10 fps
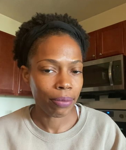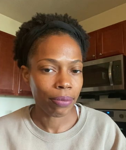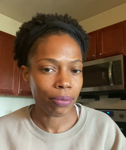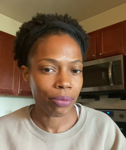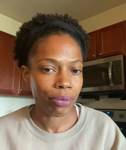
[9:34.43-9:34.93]

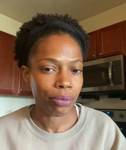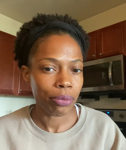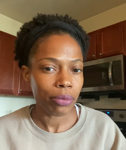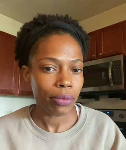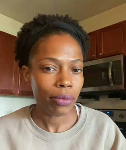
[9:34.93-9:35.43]

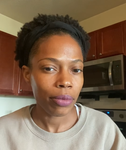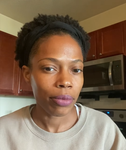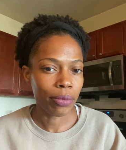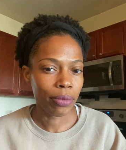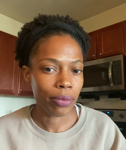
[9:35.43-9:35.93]

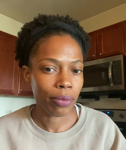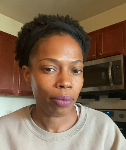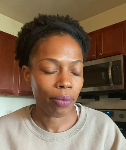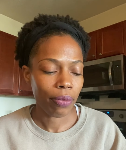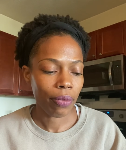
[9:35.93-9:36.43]

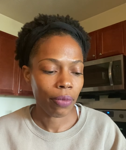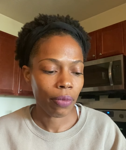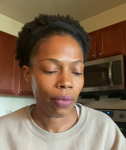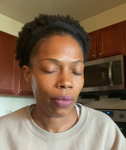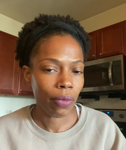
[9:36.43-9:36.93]

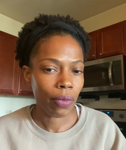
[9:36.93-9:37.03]
[no speech]